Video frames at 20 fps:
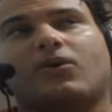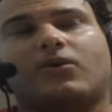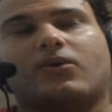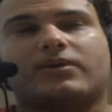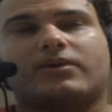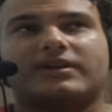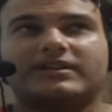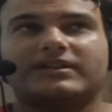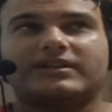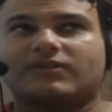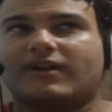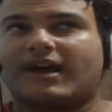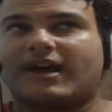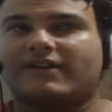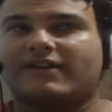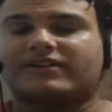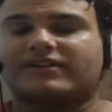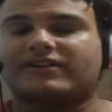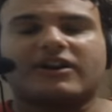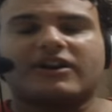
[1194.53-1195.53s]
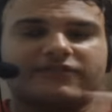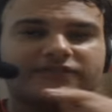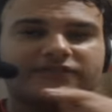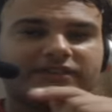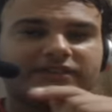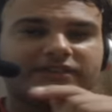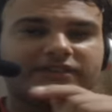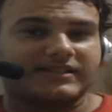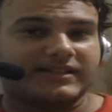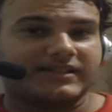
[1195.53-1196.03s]
or he don't have
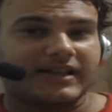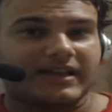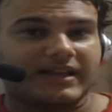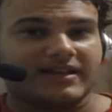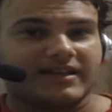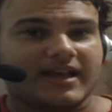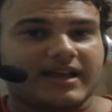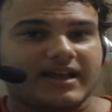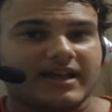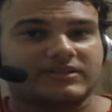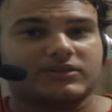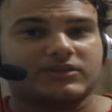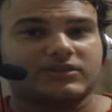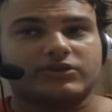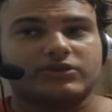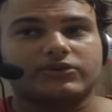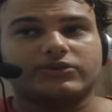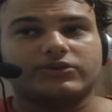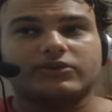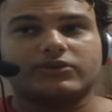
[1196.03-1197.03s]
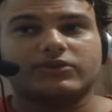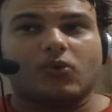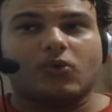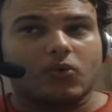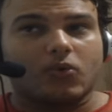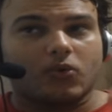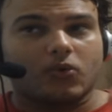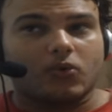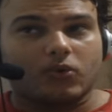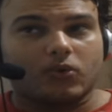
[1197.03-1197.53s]
confidence that he has so good,
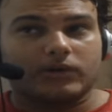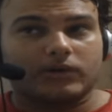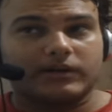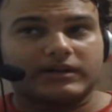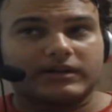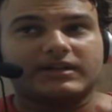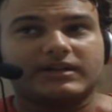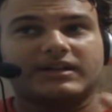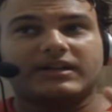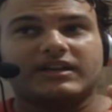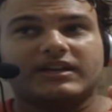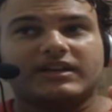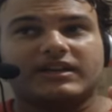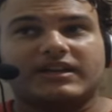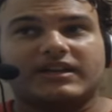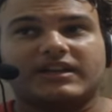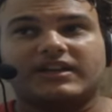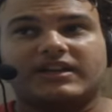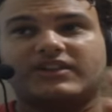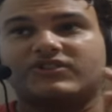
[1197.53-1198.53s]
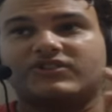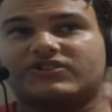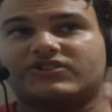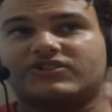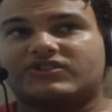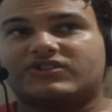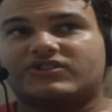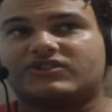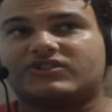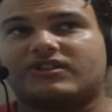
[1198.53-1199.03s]
or he
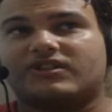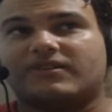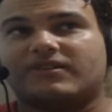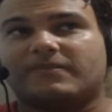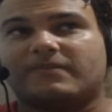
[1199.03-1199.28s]
just